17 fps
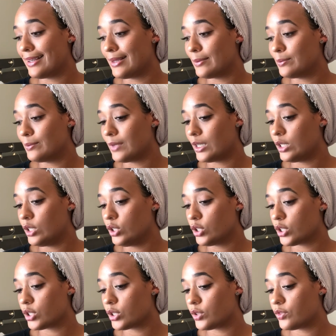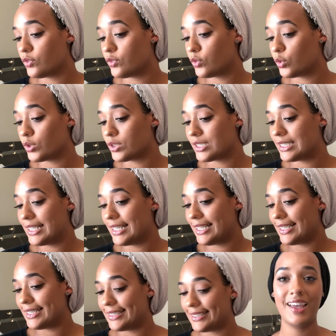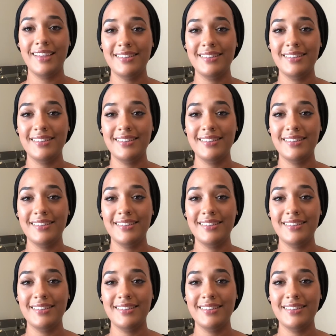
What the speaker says: my look for today,